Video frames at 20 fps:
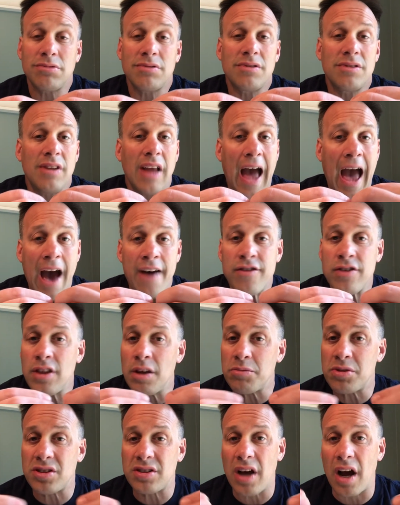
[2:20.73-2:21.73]
Having
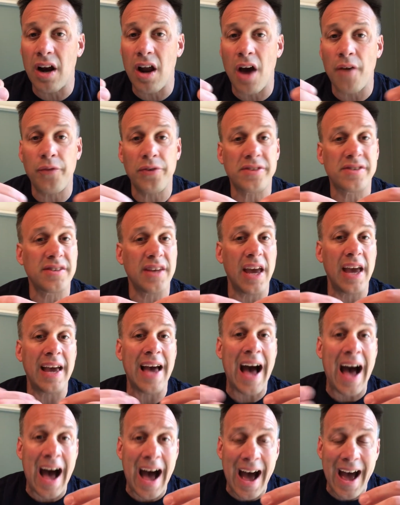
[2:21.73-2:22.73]
them start off with saying
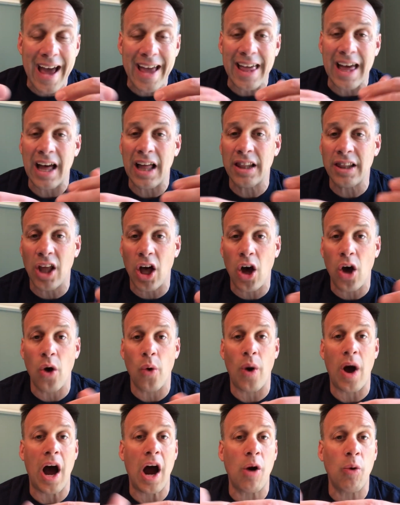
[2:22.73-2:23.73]
hi, hello,
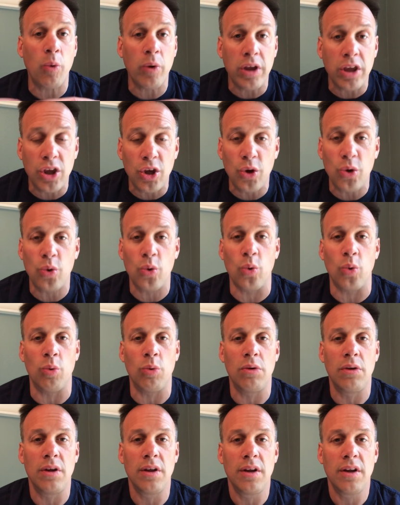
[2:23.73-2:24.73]
how are you,
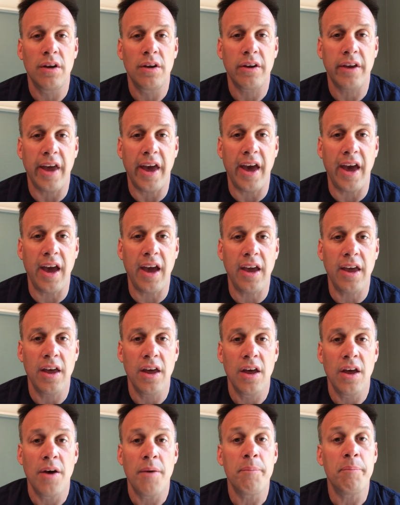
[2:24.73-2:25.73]
okay?
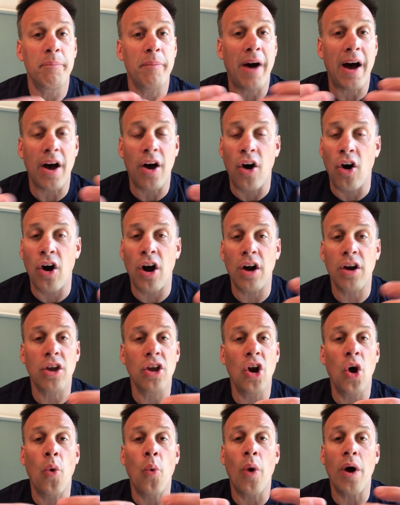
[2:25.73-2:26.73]

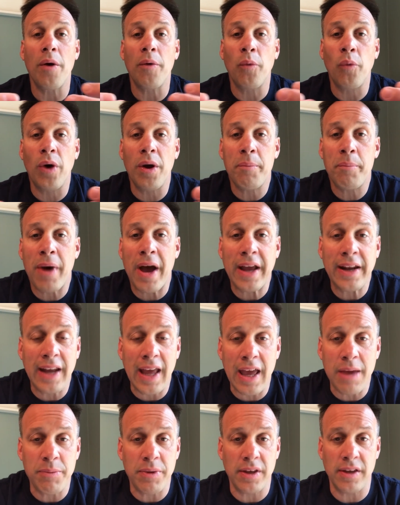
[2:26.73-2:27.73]
What my
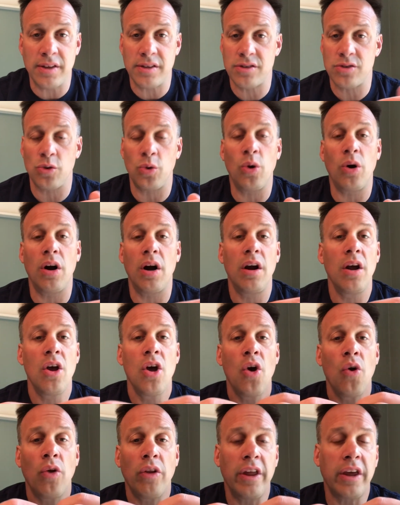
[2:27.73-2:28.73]
name is, or
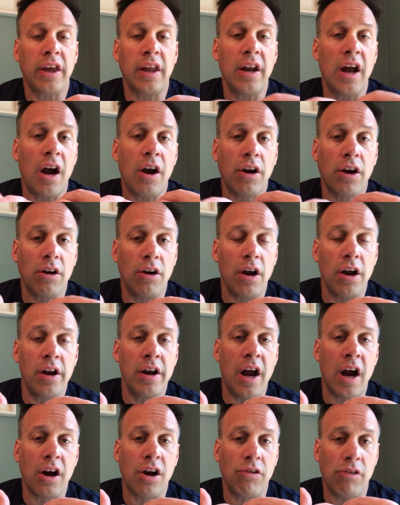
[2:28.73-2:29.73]
like in our
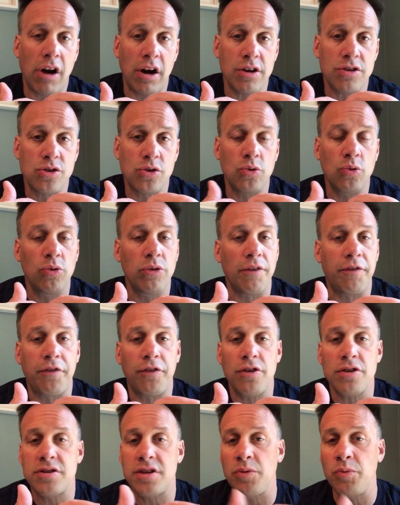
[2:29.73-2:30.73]
karate school, the
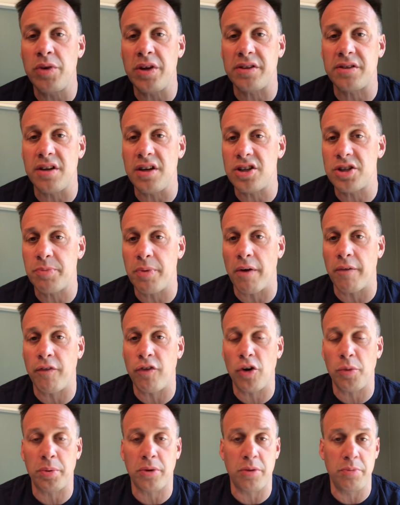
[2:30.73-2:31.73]
first thing we teach about
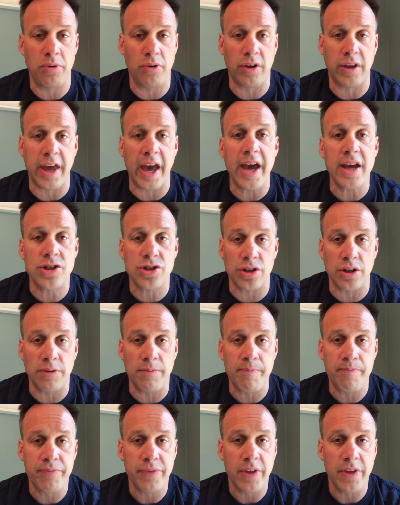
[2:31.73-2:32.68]
verbal communication